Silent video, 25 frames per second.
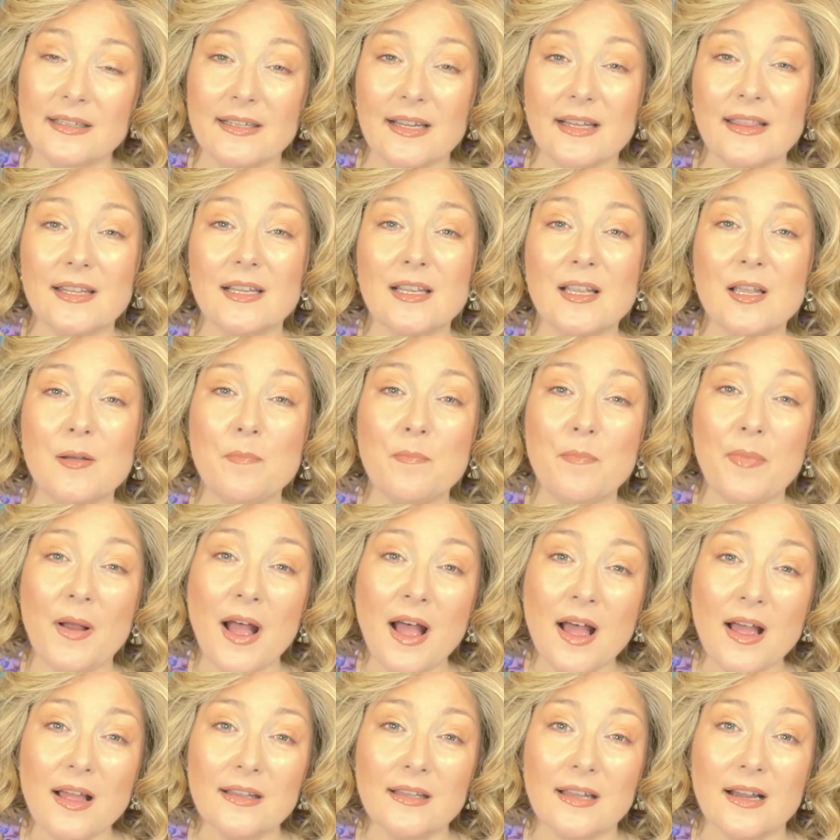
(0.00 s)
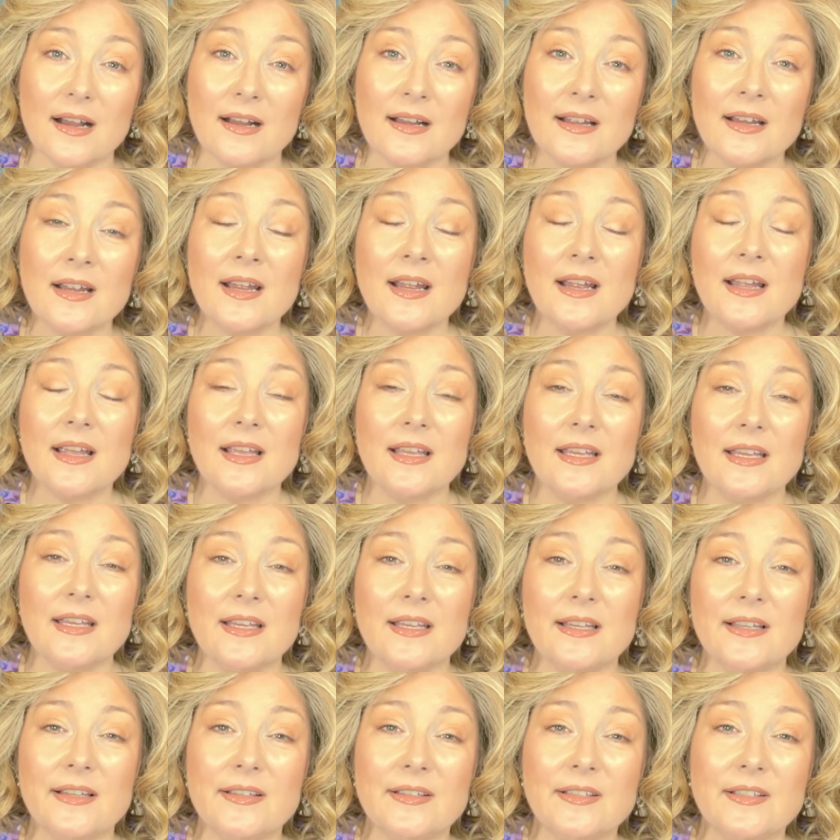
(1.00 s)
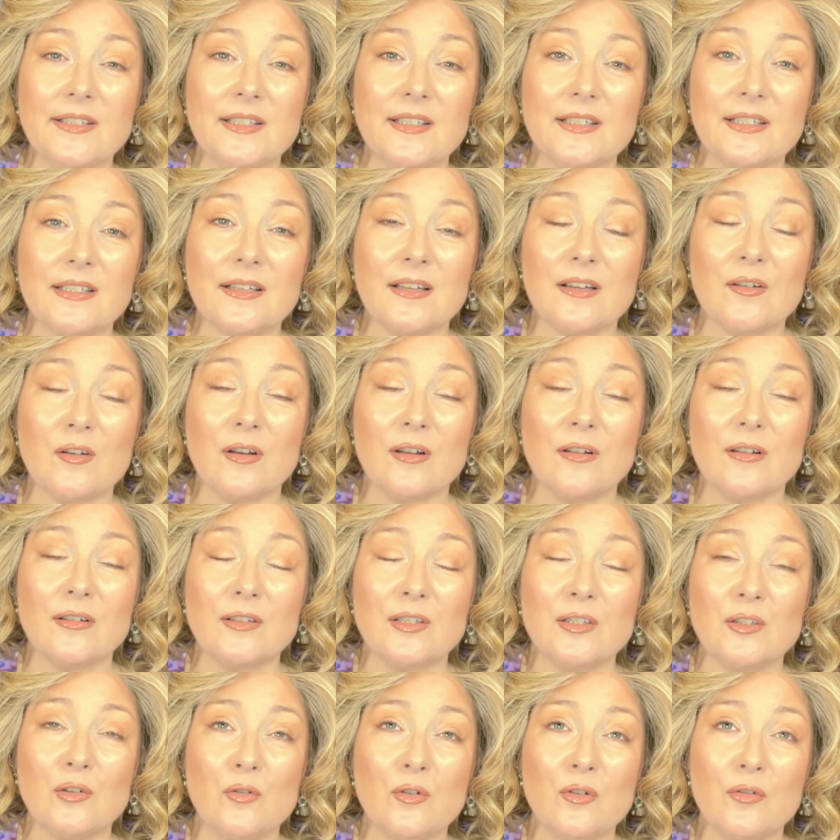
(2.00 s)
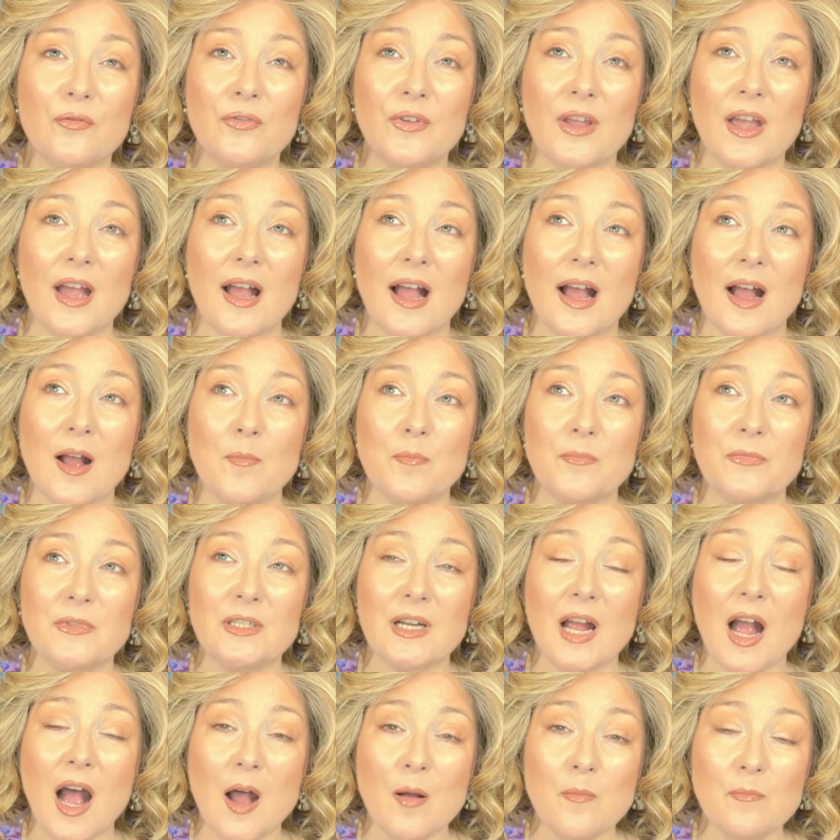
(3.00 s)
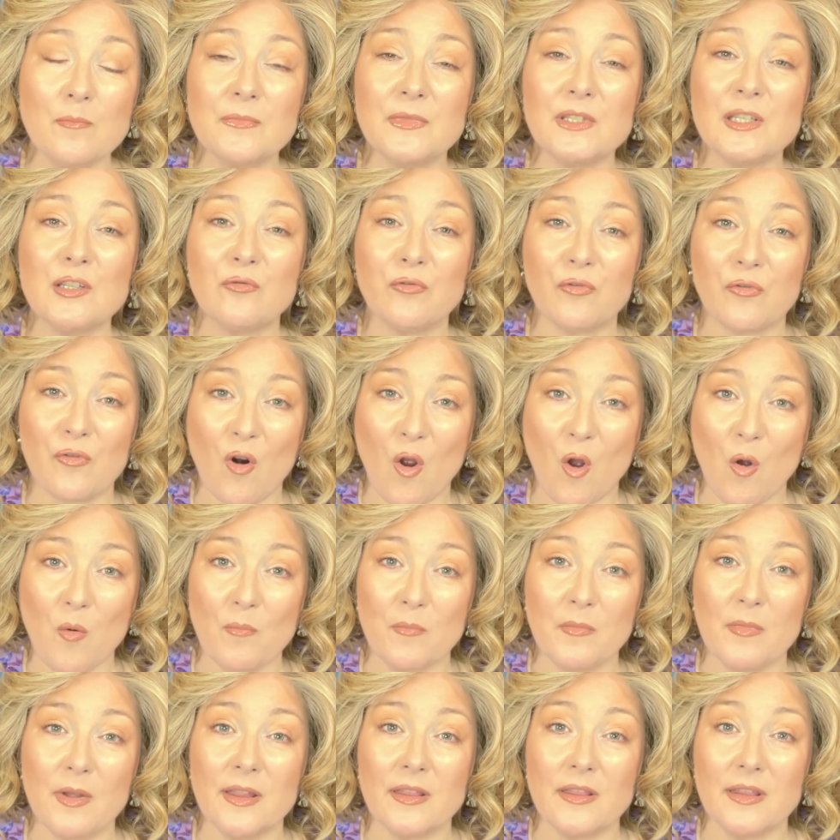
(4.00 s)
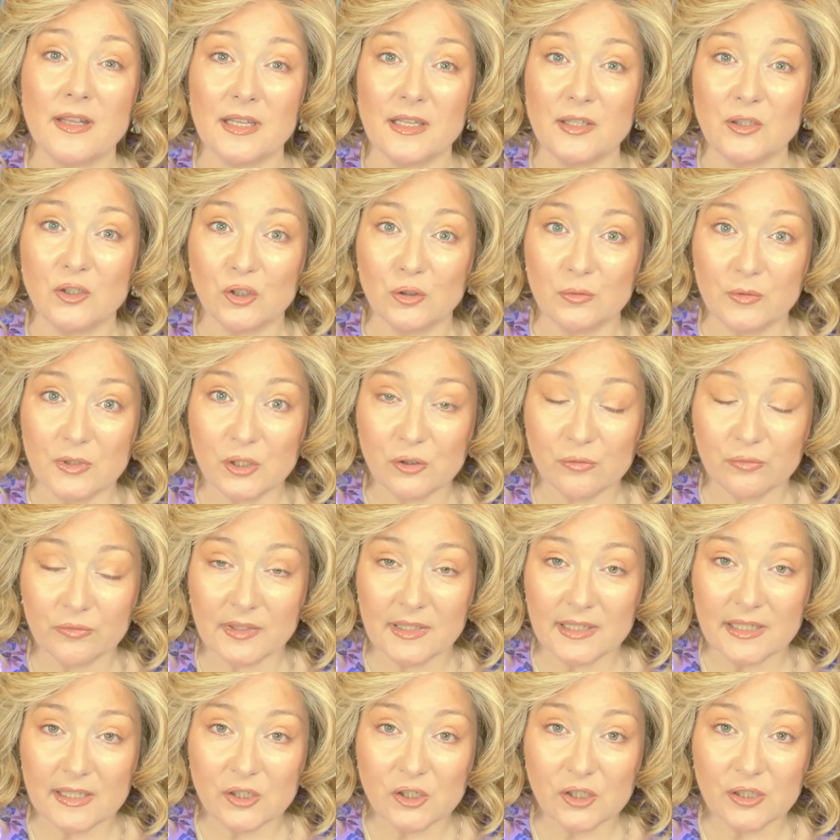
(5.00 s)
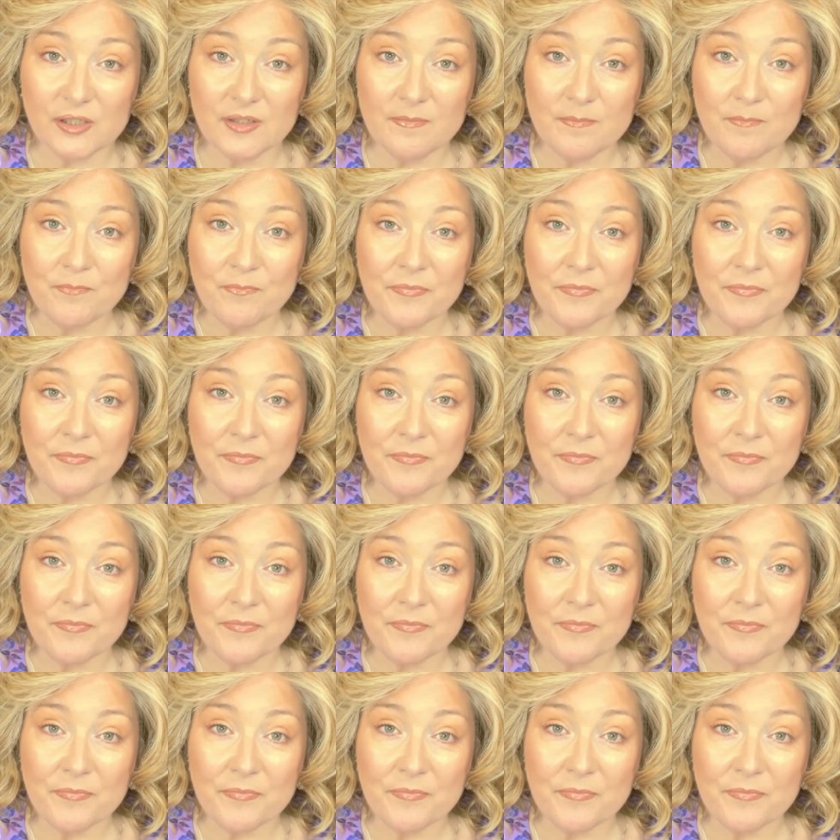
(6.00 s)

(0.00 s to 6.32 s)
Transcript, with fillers: Now, the Kabbalah is sort of um, comes from the Jewish religion.